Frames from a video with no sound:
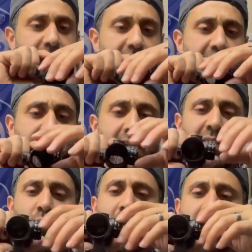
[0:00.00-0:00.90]
got
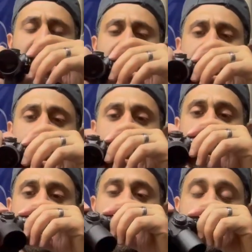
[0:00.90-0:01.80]
N1, N2,
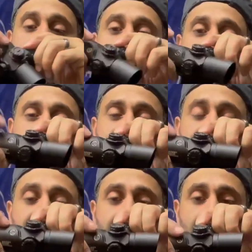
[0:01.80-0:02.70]
so I'm assuming this
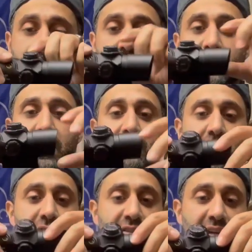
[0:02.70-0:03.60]
does have
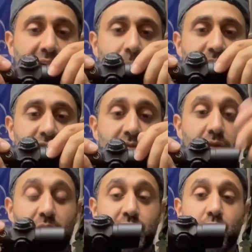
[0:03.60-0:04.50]
night vision options for
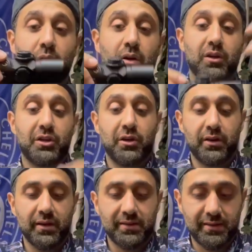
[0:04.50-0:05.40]
those who are
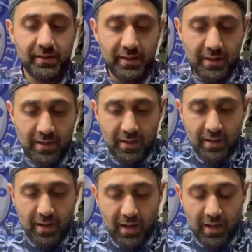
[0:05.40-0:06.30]
curious.
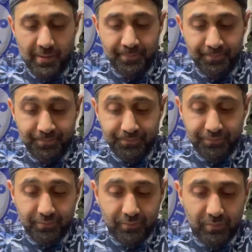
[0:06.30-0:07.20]
You
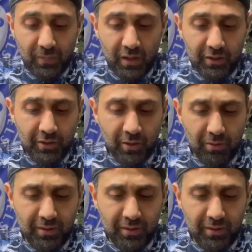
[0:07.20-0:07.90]
know,